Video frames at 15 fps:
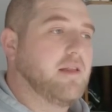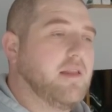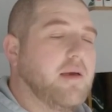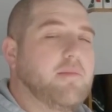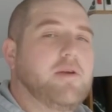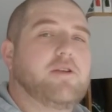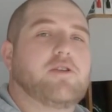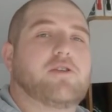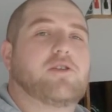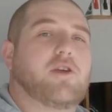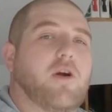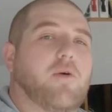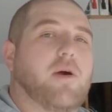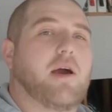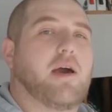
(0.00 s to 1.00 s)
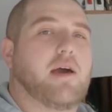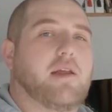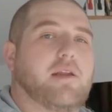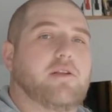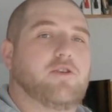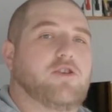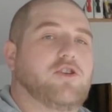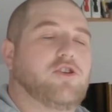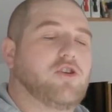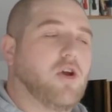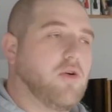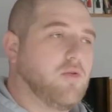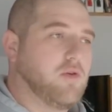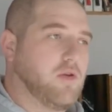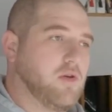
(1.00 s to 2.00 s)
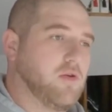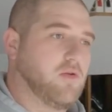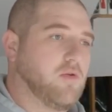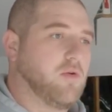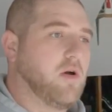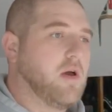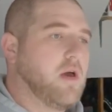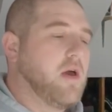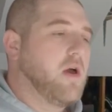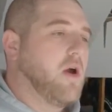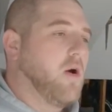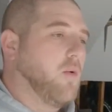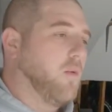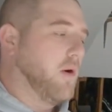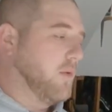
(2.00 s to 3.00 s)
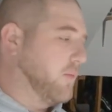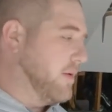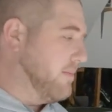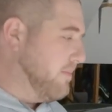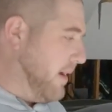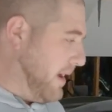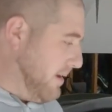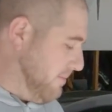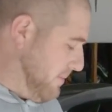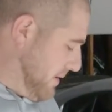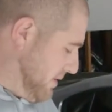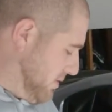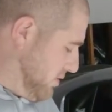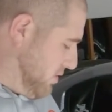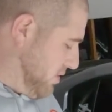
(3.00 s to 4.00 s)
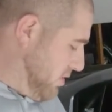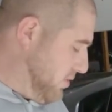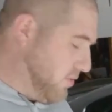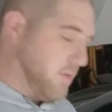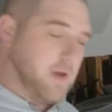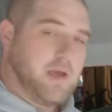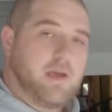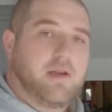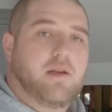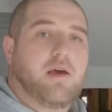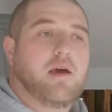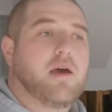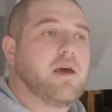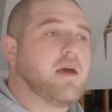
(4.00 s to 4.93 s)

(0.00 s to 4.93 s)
Let me just go ahead and show you what we might be doing.